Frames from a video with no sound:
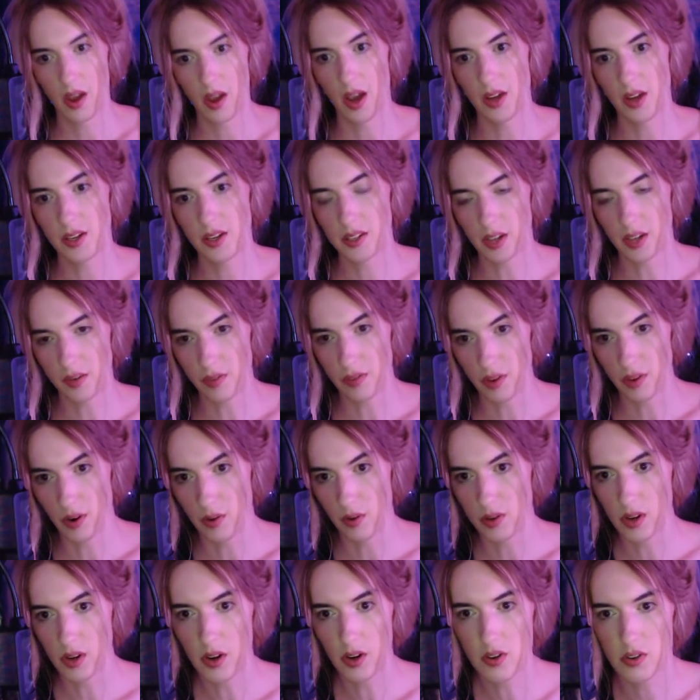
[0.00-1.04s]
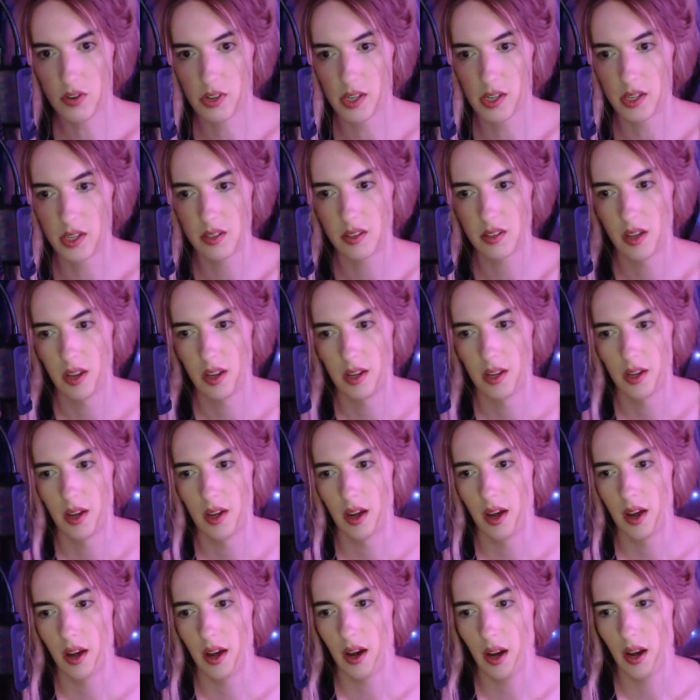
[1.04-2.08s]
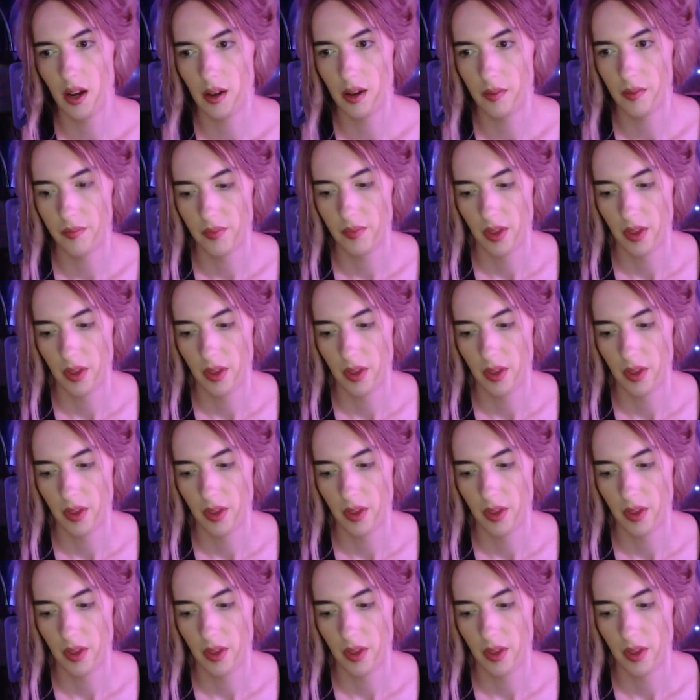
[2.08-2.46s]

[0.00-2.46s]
and designed for their own countries. Um,